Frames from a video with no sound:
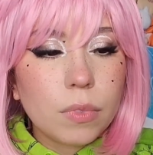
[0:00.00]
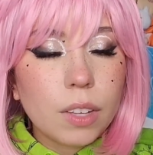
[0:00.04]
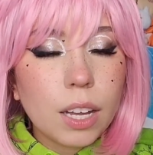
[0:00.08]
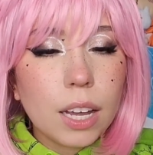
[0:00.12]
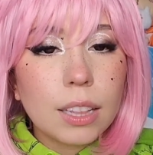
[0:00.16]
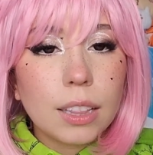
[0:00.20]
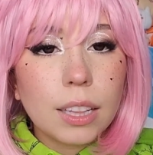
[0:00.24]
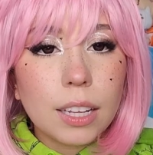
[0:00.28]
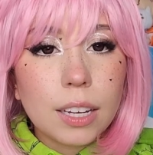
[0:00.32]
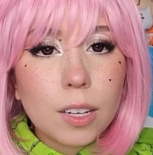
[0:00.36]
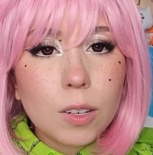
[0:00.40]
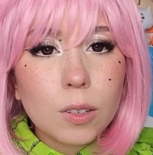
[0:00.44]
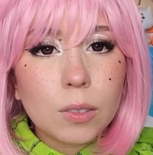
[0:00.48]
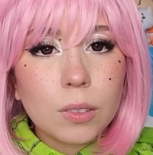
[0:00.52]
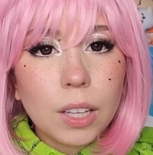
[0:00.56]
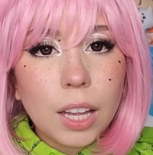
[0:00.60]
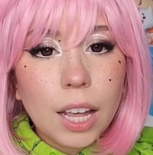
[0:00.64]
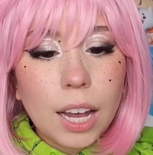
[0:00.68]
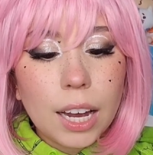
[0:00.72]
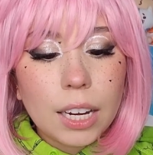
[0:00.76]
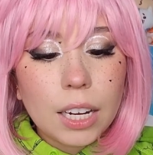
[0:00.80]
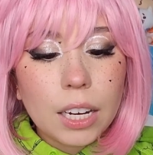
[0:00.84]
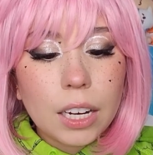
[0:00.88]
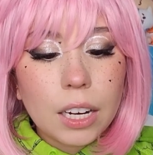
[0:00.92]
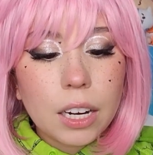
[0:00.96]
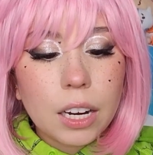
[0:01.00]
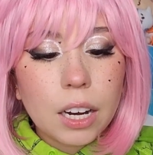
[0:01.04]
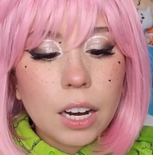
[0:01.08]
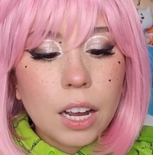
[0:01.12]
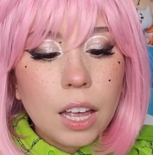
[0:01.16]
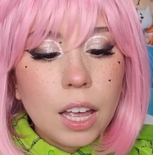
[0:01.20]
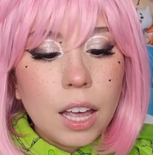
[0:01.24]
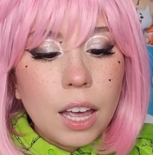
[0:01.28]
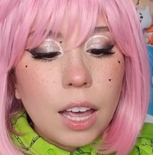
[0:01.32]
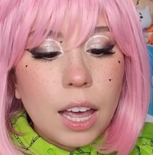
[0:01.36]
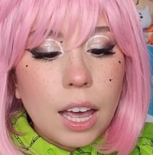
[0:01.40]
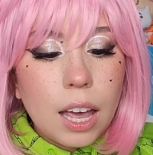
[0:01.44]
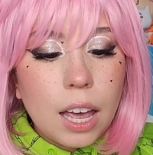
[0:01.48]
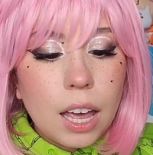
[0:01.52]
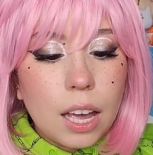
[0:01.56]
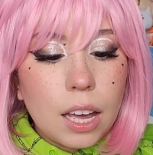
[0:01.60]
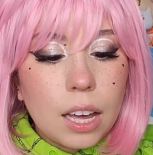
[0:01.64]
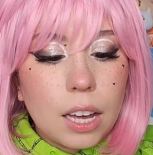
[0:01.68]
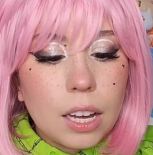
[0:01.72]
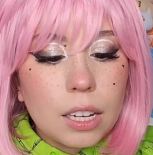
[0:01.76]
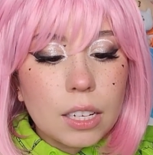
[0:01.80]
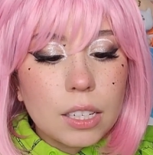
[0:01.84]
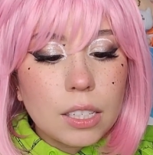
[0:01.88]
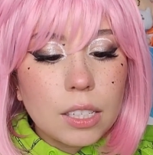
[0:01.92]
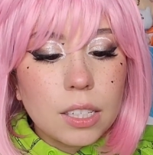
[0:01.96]
liquid liner,
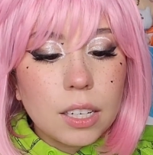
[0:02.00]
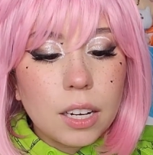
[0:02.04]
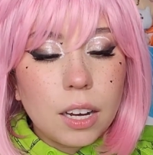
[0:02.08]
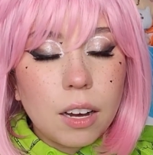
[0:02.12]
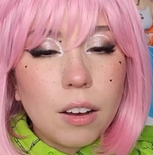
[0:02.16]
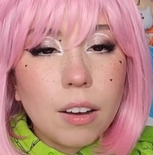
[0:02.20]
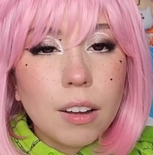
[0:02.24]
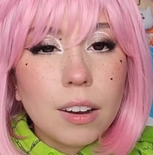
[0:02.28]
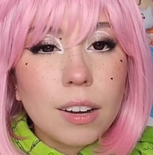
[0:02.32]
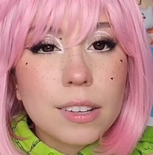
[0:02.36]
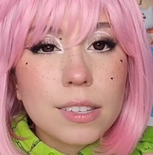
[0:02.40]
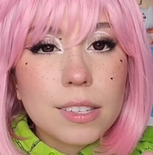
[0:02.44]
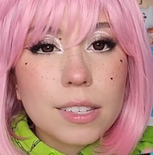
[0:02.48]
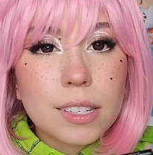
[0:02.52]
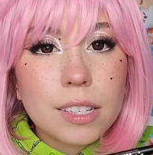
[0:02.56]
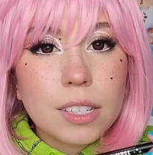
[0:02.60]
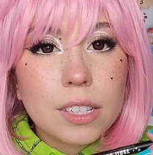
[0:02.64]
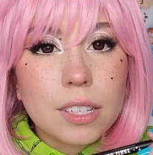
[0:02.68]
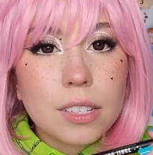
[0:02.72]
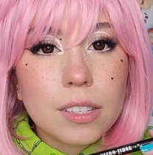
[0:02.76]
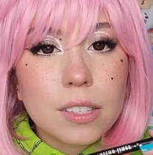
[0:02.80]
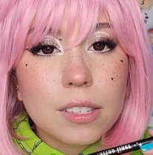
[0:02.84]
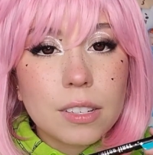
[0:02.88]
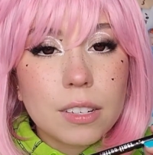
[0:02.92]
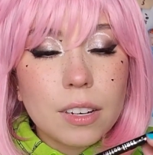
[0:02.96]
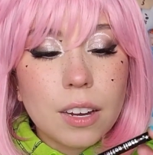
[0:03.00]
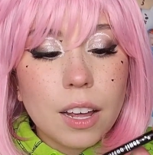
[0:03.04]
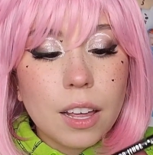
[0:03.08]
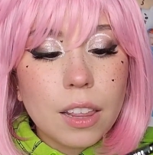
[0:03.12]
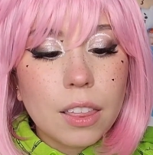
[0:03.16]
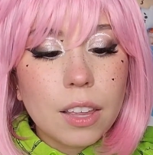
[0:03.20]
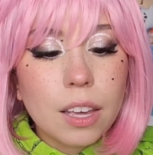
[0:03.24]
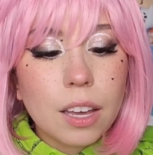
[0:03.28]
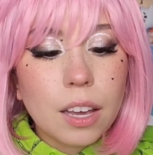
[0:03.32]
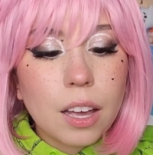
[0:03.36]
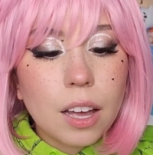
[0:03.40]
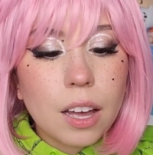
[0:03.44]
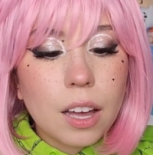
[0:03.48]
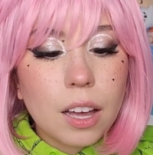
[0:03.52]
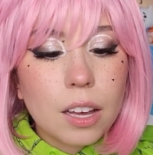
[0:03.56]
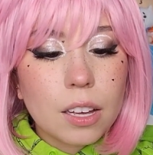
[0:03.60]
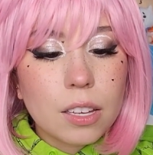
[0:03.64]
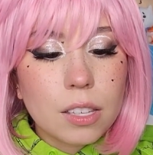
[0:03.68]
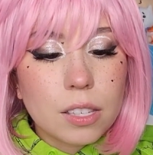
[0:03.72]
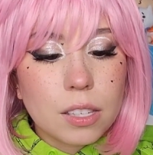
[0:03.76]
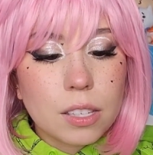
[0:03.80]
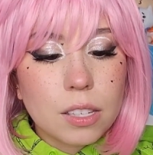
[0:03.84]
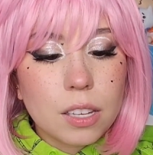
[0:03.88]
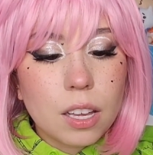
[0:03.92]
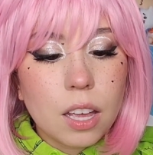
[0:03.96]
and honestly just nothing
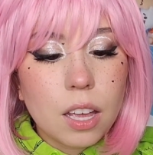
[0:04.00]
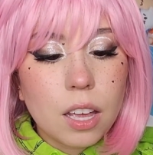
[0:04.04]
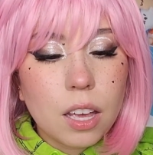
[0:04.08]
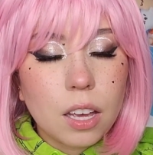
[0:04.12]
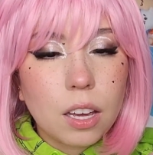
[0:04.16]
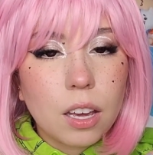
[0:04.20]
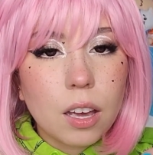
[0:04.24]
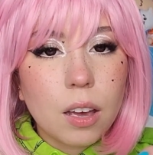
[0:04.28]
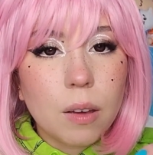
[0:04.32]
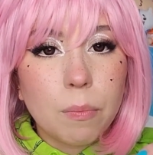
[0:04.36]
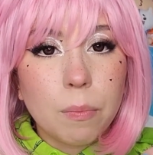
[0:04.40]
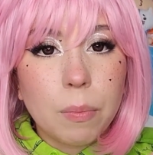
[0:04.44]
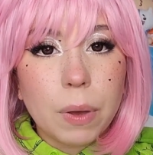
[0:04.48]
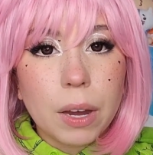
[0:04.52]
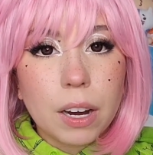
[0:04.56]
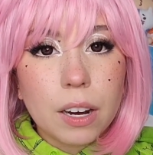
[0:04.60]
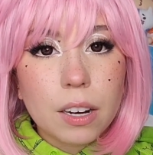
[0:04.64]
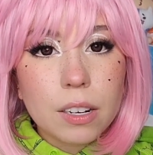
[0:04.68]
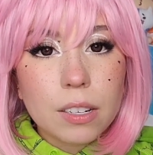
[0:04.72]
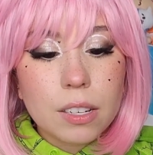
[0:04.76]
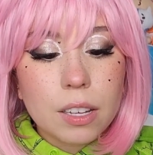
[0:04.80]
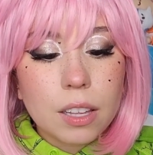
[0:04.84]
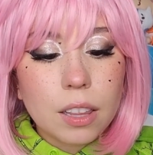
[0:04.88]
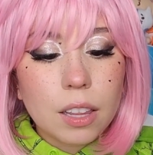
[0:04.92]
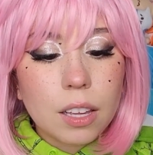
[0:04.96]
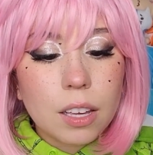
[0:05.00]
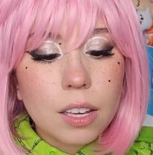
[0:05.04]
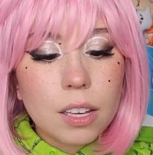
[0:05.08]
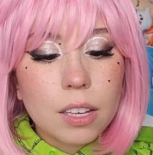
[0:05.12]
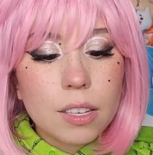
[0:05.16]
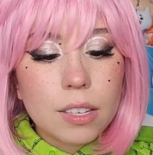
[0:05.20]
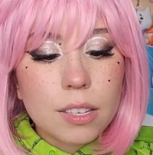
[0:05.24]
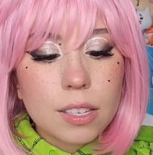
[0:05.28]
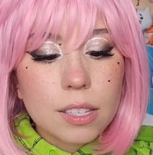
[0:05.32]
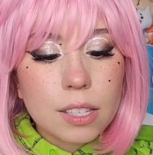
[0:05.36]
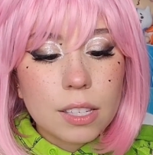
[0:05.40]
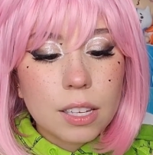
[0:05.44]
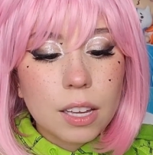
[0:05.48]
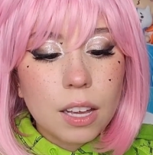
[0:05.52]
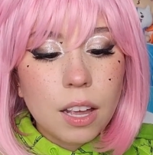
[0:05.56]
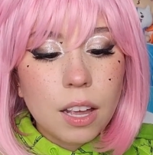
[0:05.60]
has compared to this.